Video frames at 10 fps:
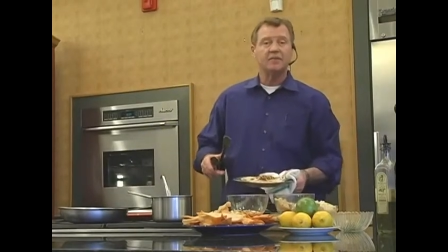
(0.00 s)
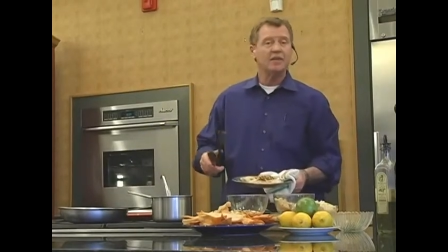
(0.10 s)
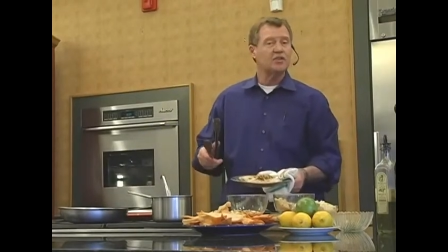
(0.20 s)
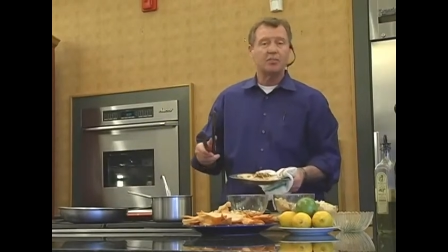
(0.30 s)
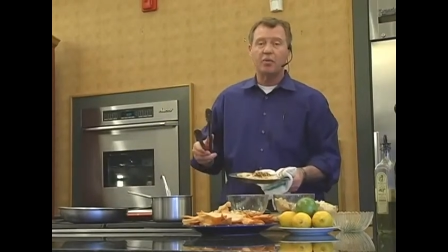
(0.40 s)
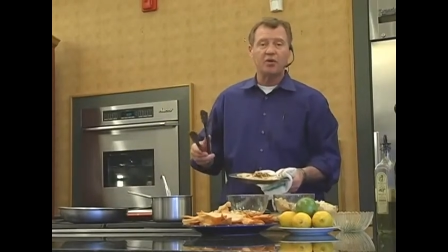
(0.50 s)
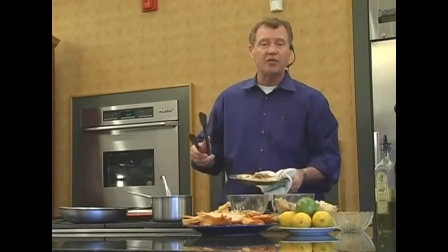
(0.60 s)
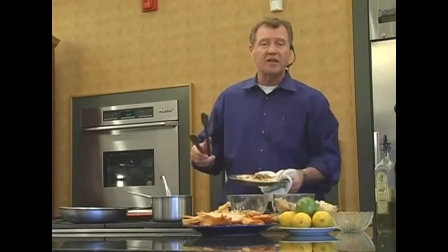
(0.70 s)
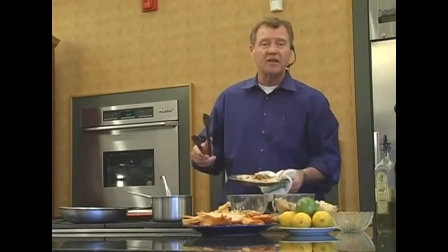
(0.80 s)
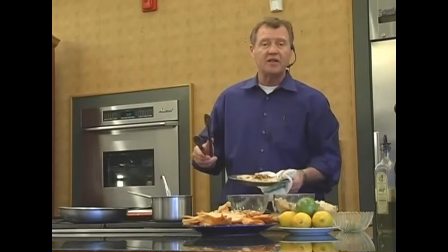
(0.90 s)
It's a
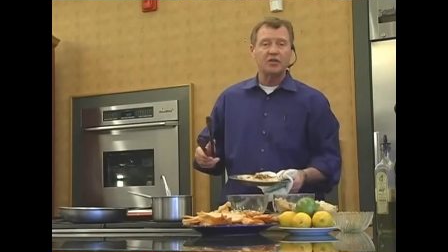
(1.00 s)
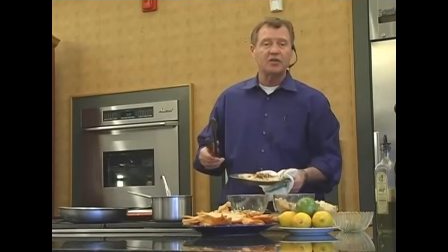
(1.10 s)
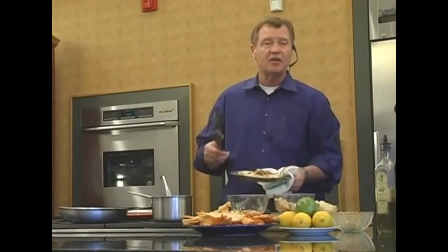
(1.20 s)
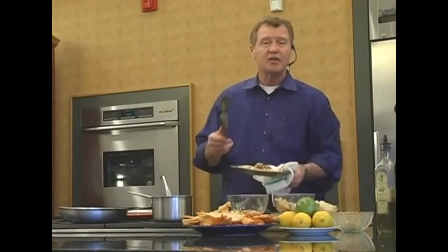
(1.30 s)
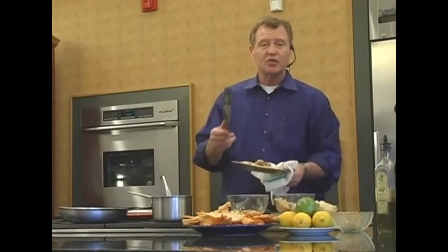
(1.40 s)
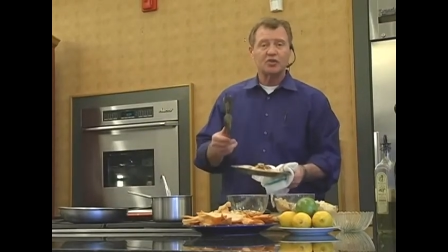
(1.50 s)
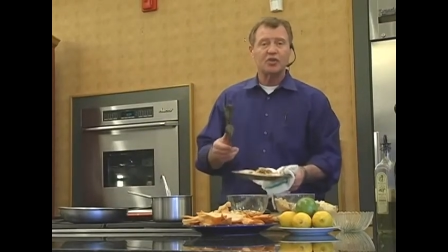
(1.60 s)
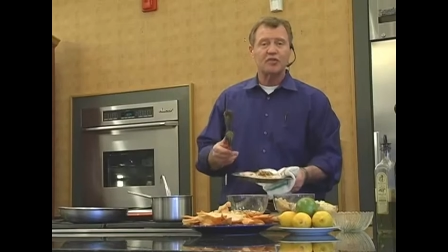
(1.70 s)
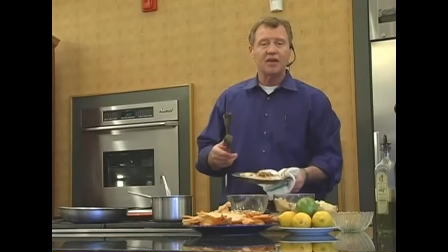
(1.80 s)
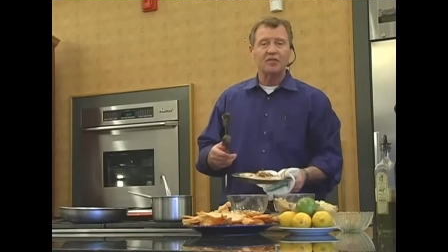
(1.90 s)
perfect dish.
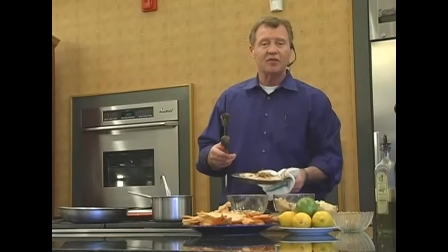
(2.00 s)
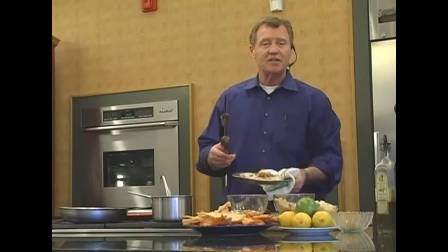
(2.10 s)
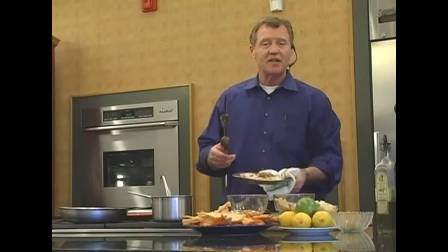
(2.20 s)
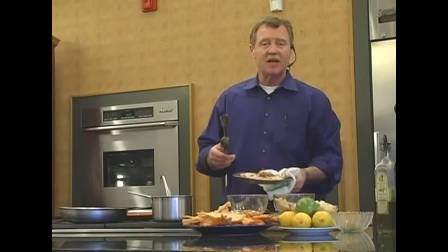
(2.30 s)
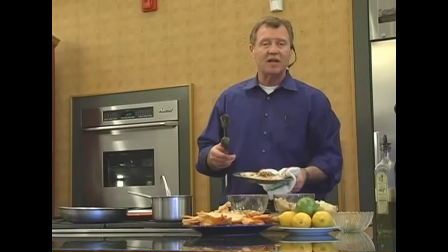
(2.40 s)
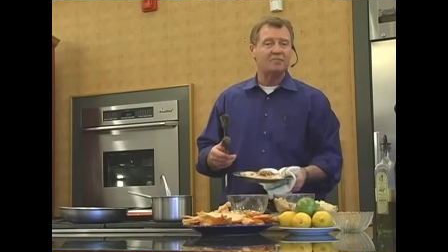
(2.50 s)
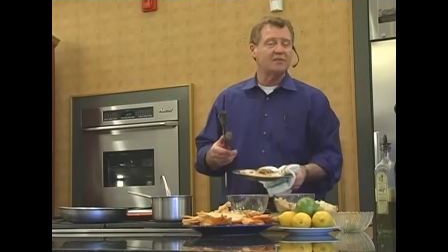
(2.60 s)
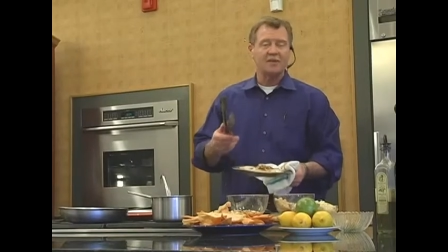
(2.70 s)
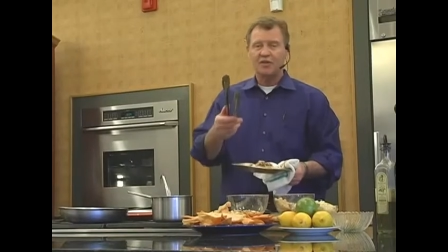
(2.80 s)
Serve it every time.